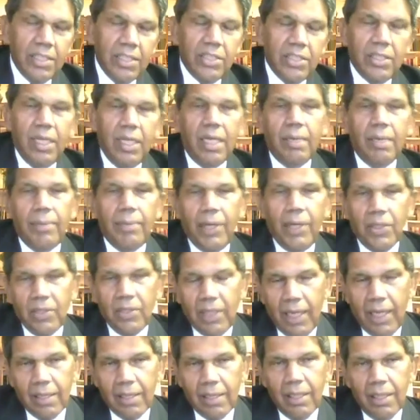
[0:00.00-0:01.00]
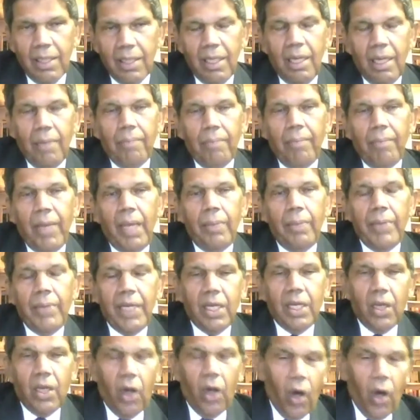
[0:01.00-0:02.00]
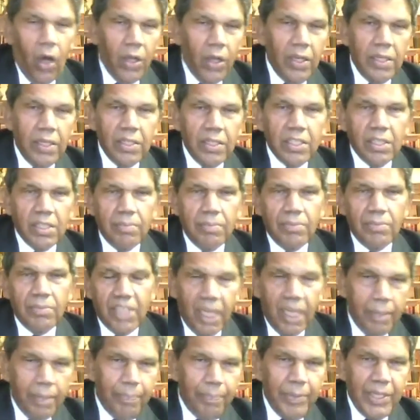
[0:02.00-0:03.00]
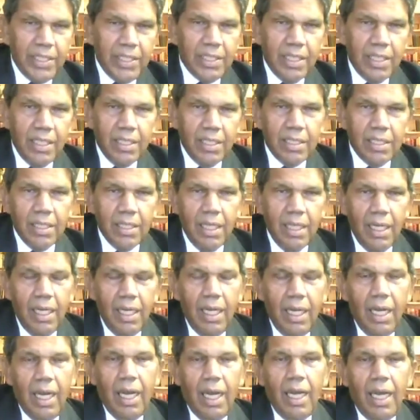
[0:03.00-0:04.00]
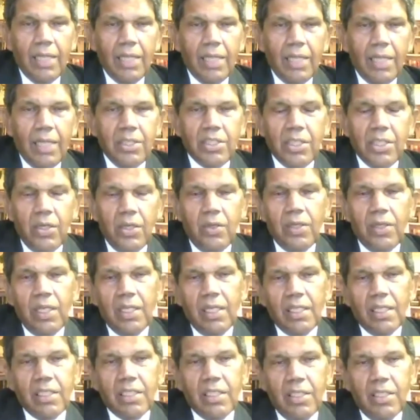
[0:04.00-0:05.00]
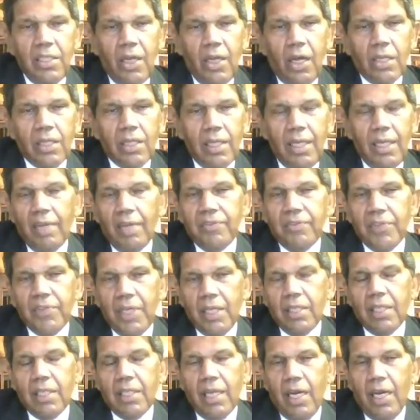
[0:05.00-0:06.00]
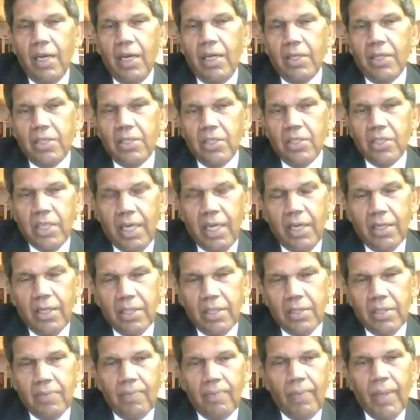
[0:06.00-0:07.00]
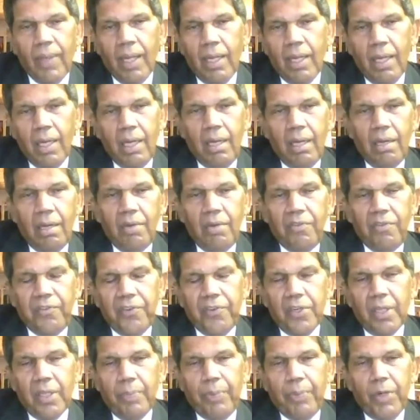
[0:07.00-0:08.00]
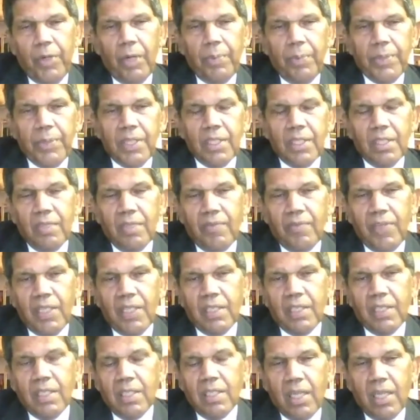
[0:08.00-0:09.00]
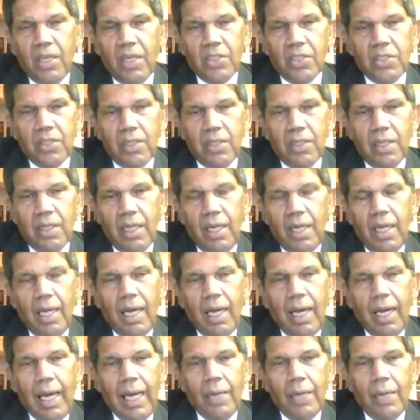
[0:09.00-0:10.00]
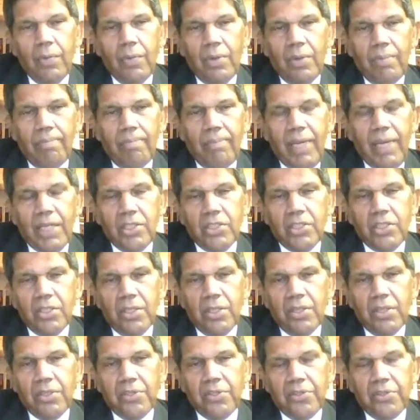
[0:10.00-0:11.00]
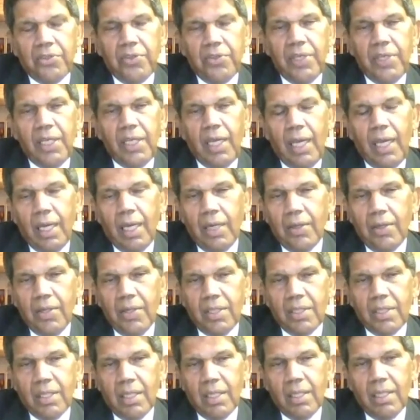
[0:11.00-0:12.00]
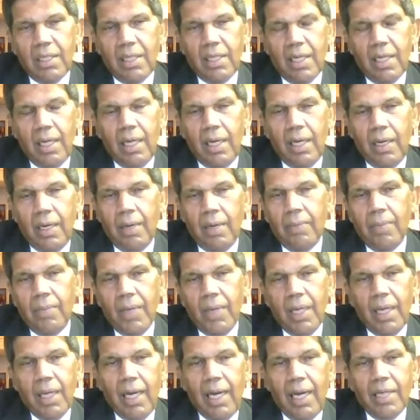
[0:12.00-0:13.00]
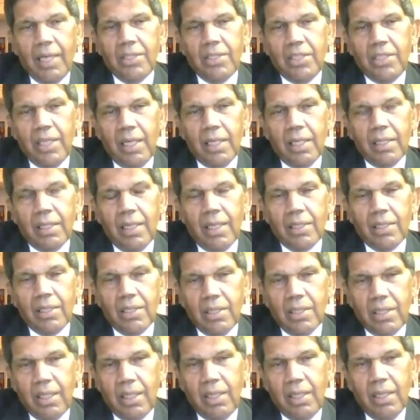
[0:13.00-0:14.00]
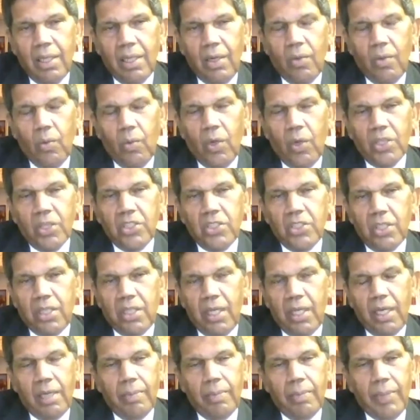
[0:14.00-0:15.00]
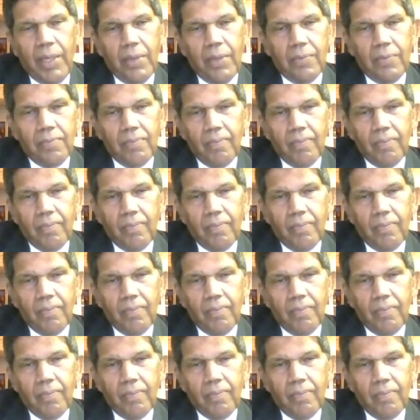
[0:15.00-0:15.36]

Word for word: think about that. Maybe call in some think pieces, and so that it's not left entirely to chance. For the purposes of this discussion, I would mention three areas that I think, let's say, one should think about.